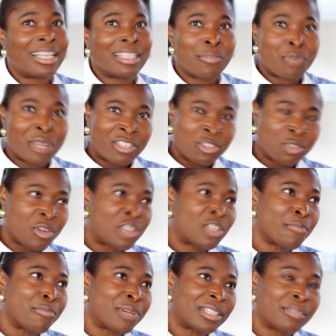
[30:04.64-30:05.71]
and the
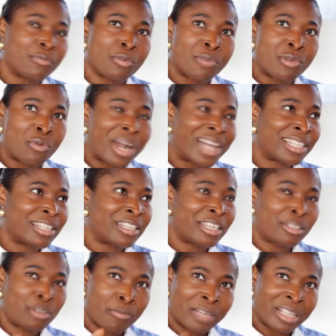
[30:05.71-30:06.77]
registration button will be right on
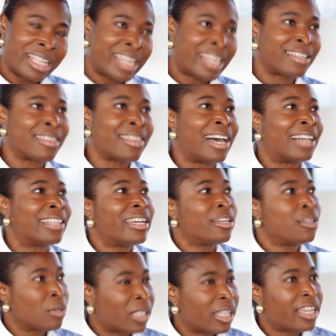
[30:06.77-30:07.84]
it to click on that.
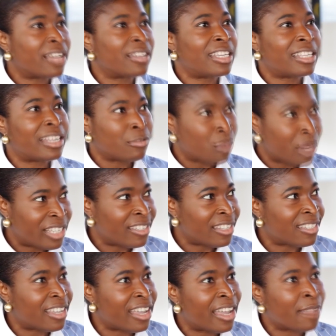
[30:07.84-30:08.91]
You click on it and
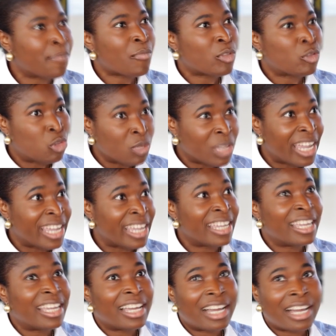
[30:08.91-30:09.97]
register
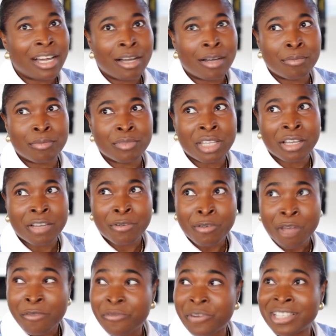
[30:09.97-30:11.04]
today. The
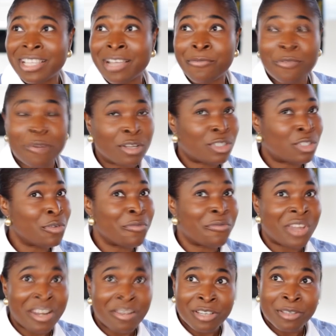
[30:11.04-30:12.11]
conference affords you
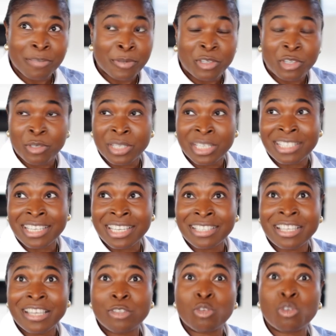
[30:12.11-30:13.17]
various
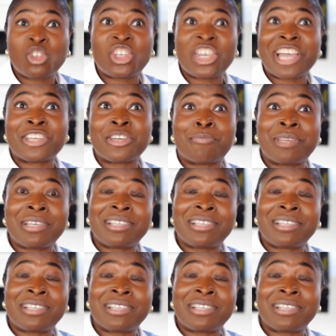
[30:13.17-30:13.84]
opportunities to share your